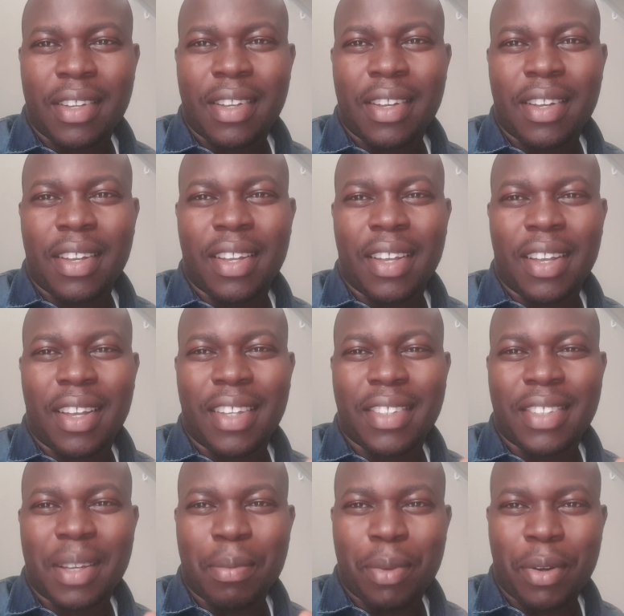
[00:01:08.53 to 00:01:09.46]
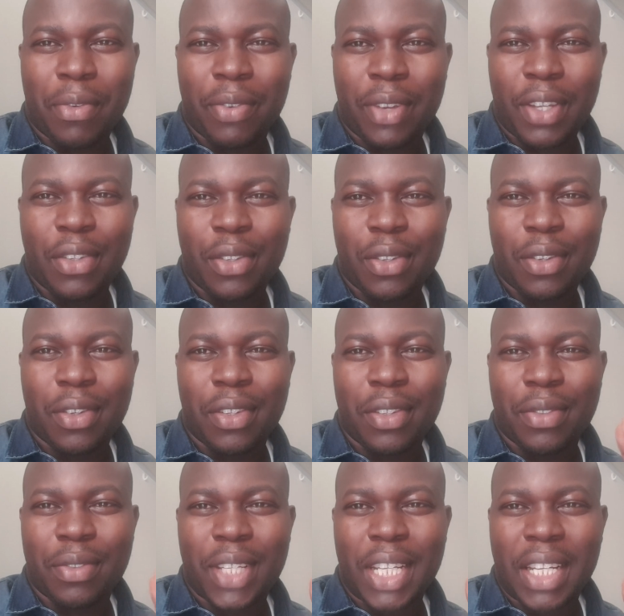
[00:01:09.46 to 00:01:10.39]
as a professional
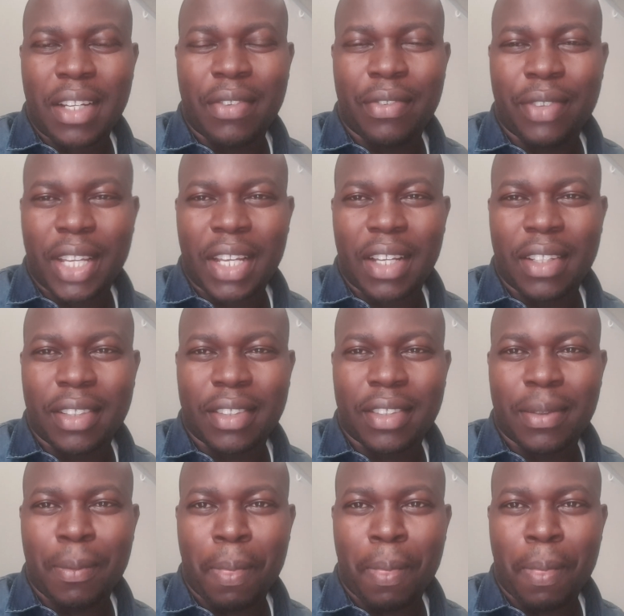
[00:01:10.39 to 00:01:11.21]
is very difficult.